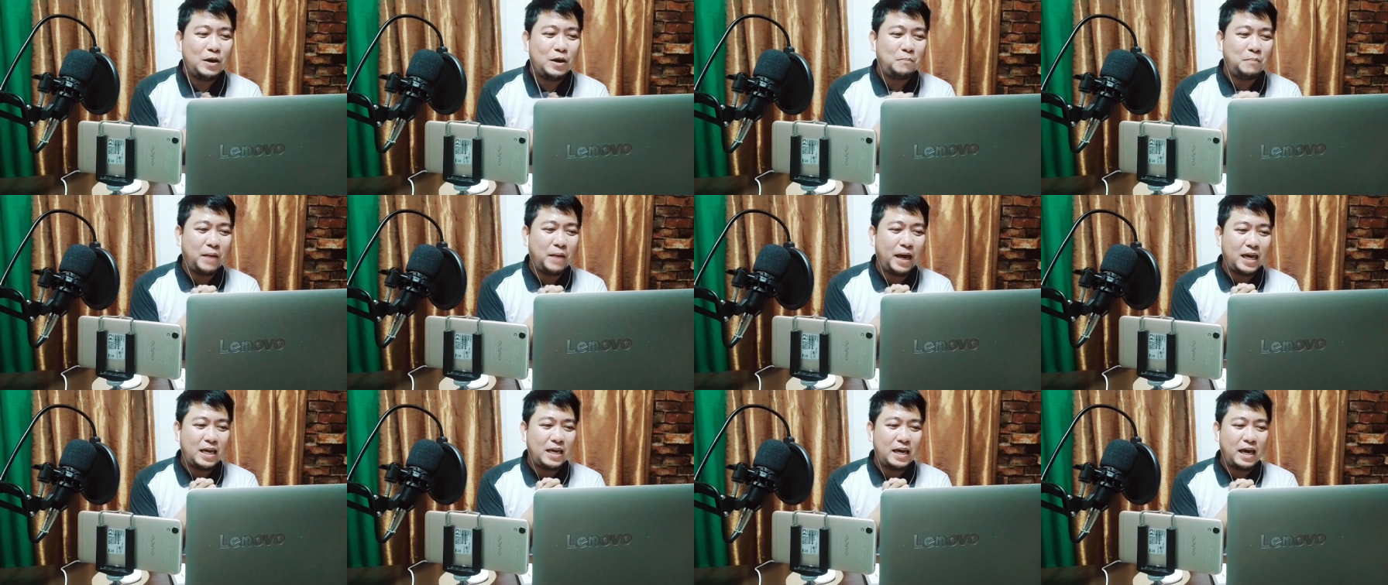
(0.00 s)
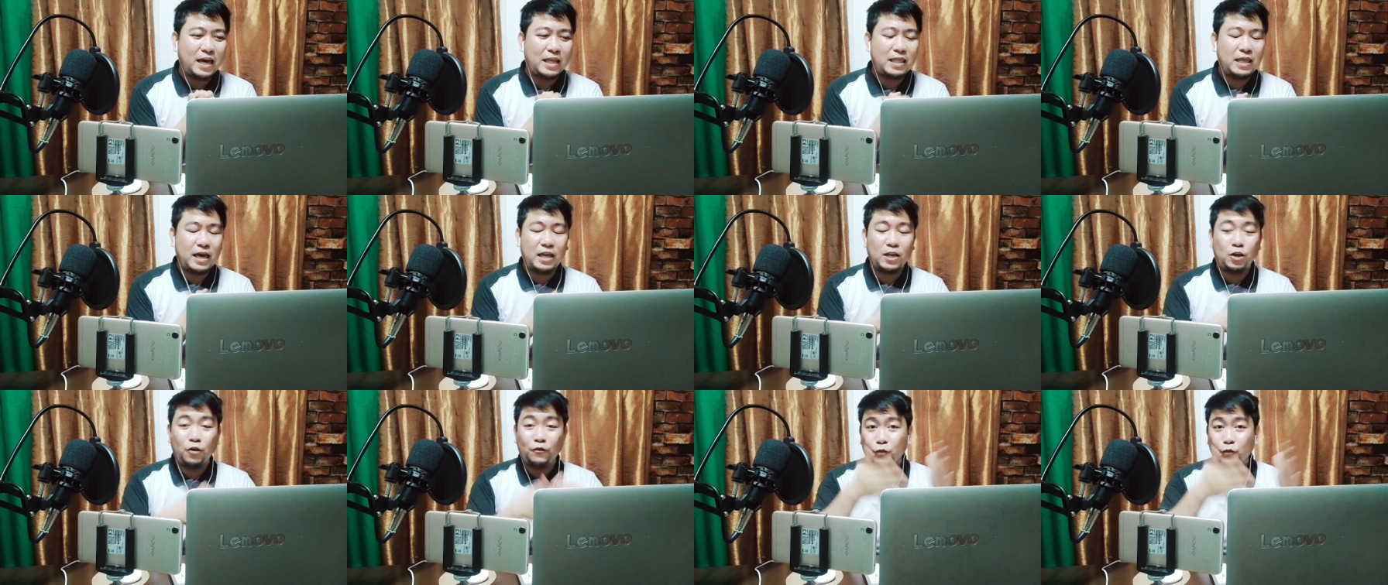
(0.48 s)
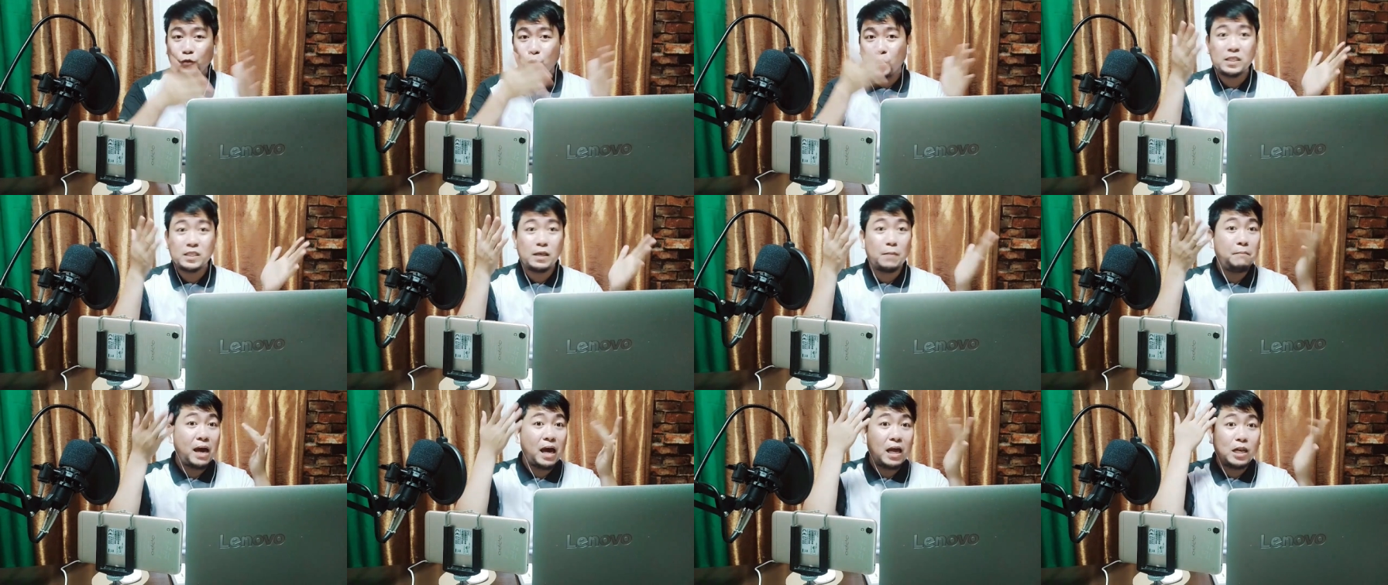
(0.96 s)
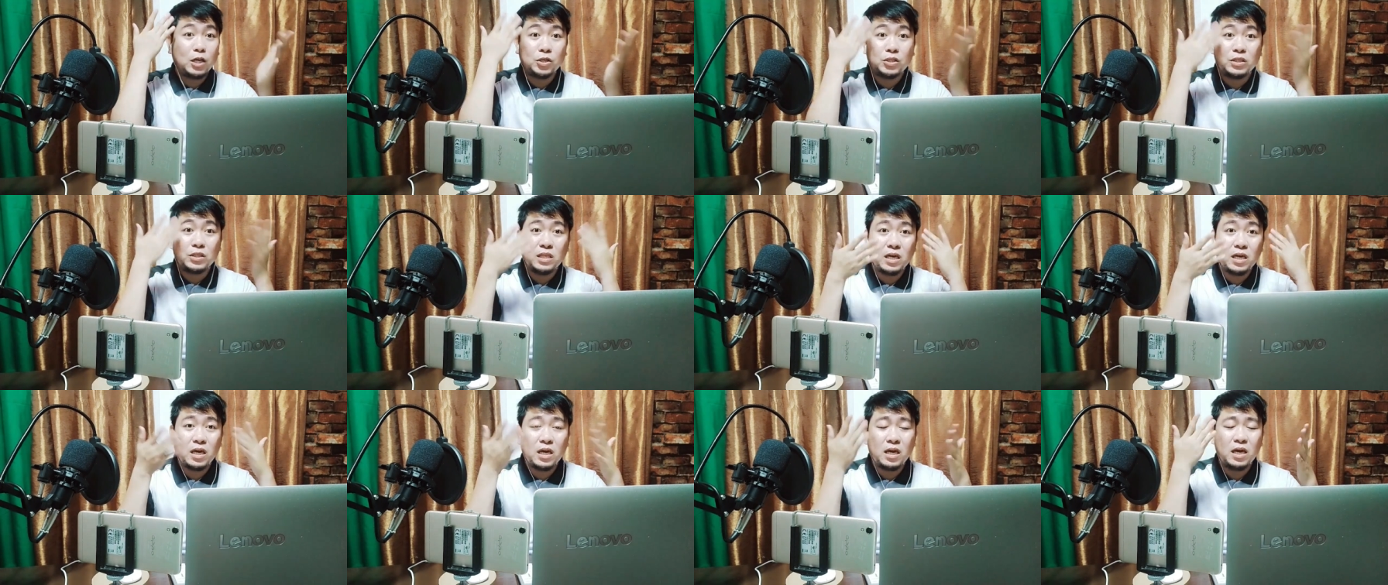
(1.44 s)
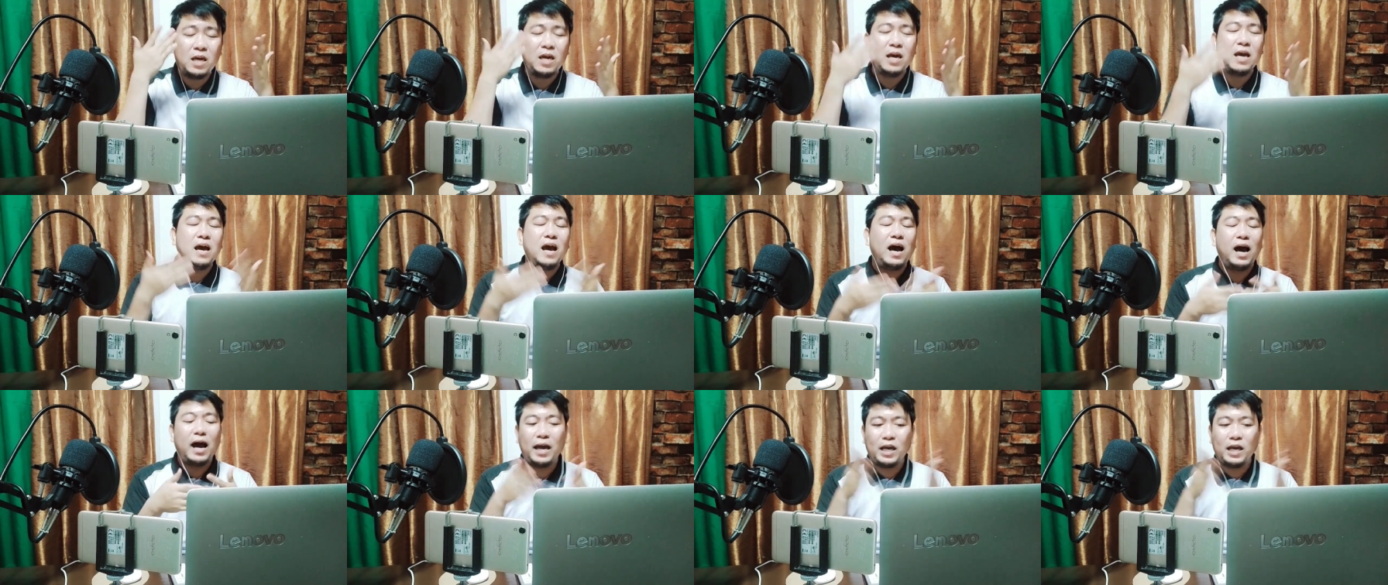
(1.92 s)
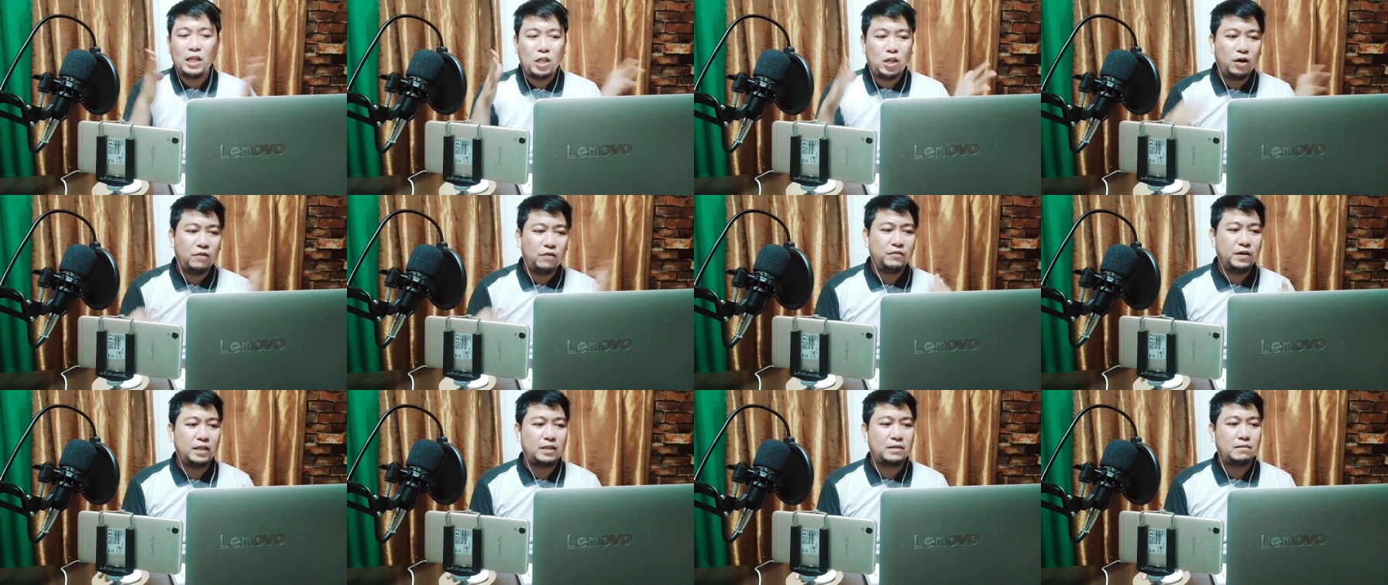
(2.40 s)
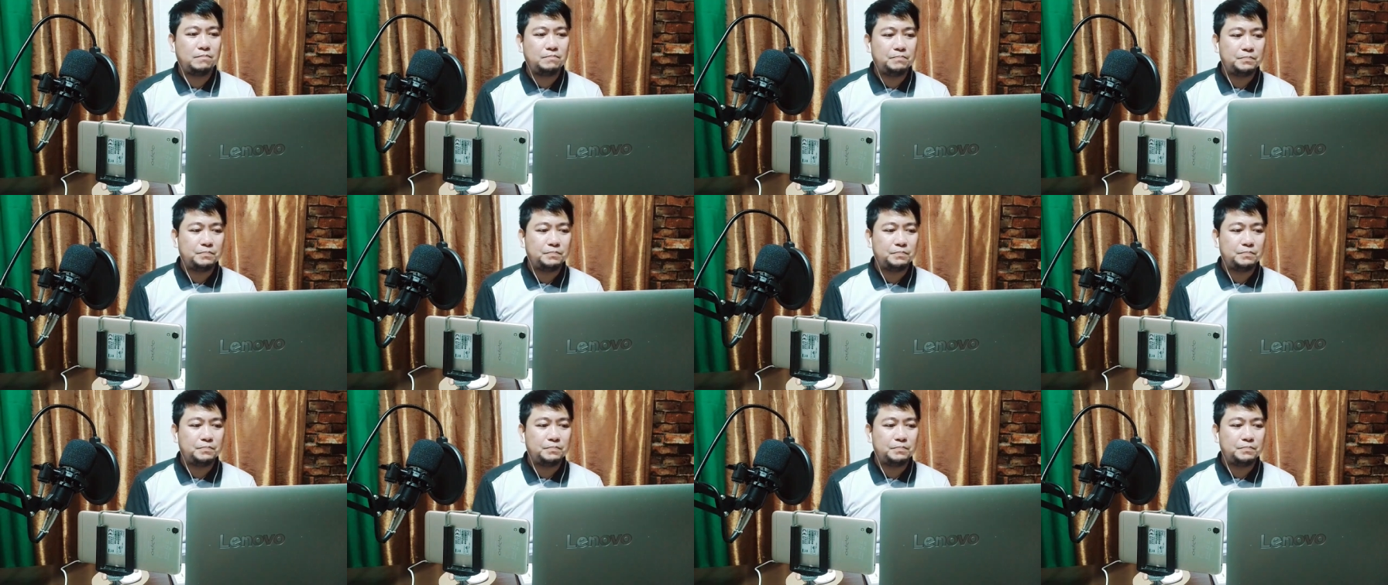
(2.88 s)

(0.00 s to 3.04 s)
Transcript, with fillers: My God. And of course, the melody, I love it.